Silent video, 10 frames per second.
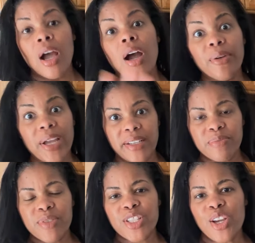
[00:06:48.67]
Okay,
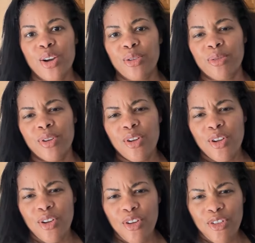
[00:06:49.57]
so
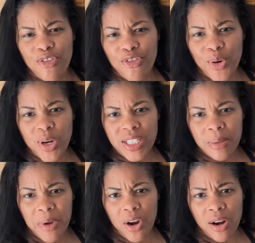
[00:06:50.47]
for
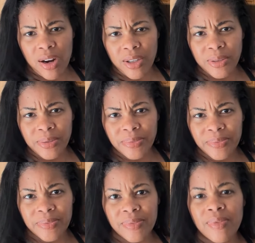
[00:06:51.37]
tomorrow,
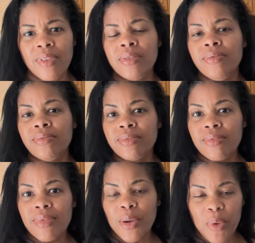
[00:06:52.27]

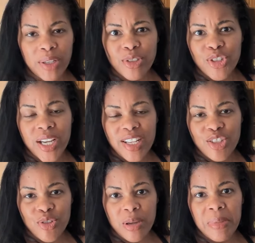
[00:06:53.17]
why don't you guys
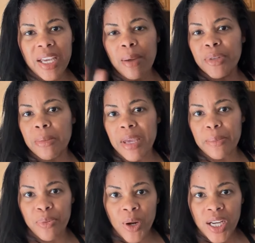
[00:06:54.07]
join me? I'm gonna
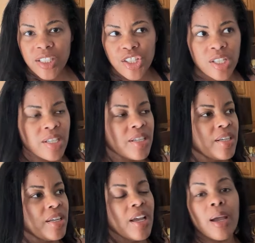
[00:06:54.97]
make brunch.
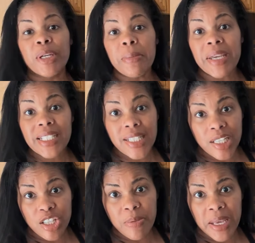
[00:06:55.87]
I'm gonna make a
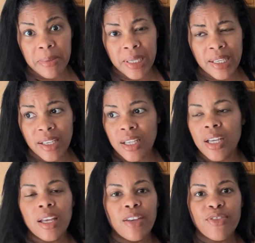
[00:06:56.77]
Dutch baby.
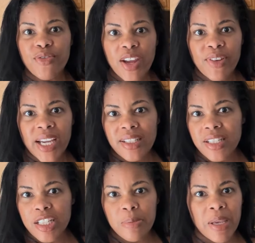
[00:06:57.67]
If you've never had a
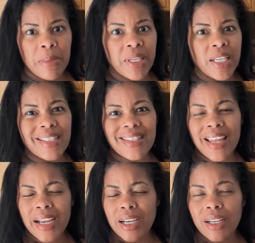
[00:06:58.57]
Dutch baby, it's
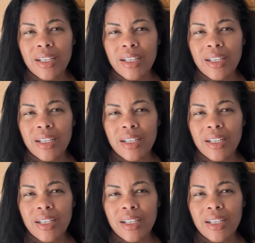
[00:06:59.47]
like